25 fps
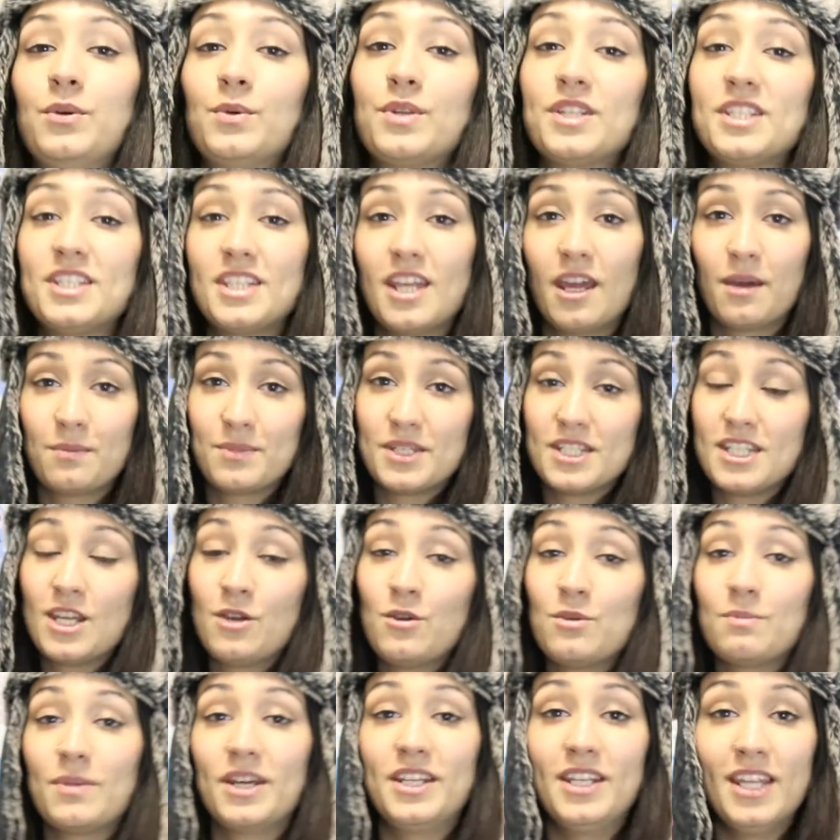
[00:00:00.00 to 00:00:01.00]
If you want to stay up to
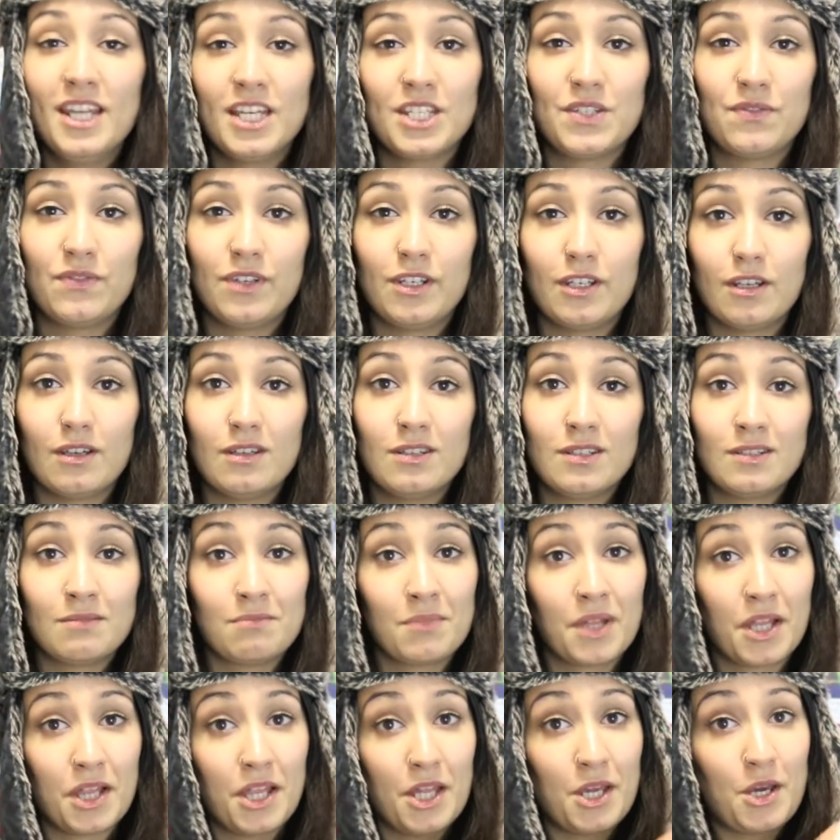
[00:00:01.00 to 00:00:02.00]
date with my next videos,
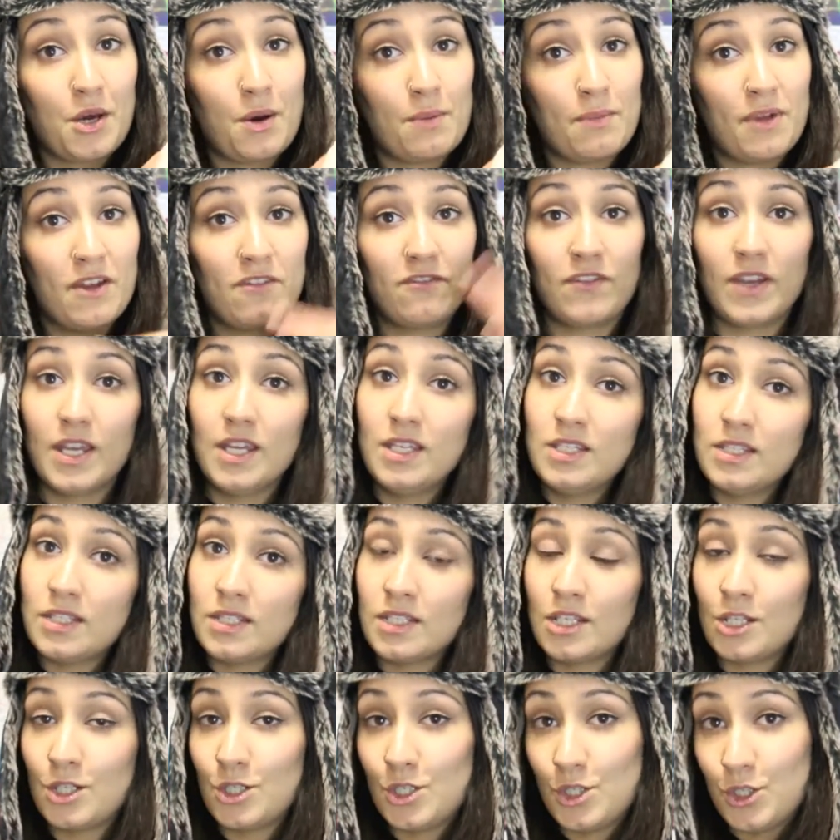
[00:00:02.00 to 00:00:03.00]
click on my
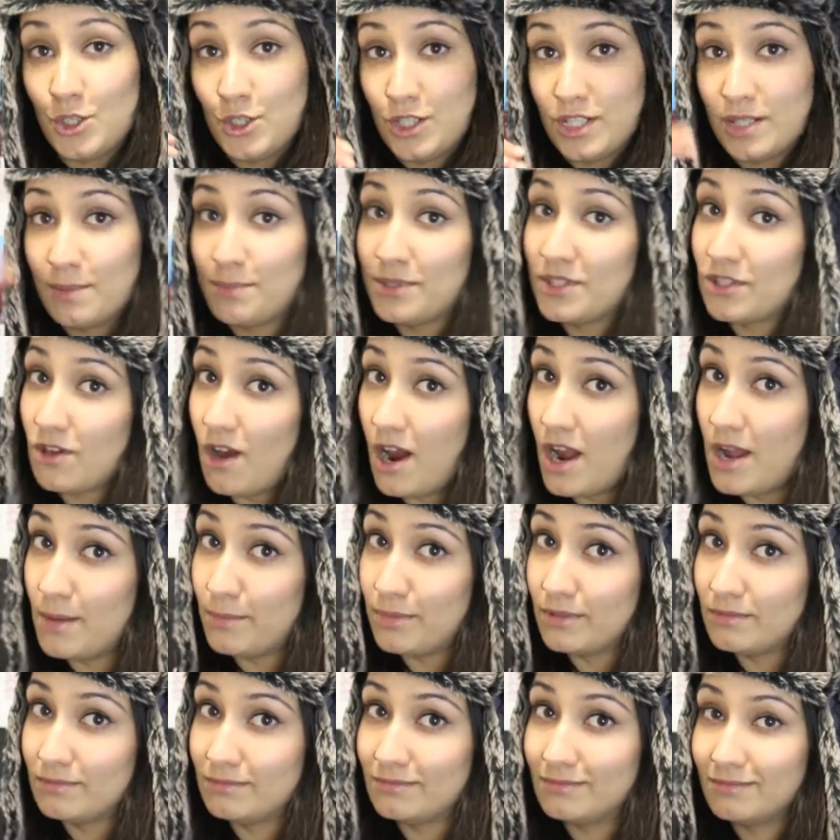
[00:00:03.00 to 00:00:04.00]
face to subscribe.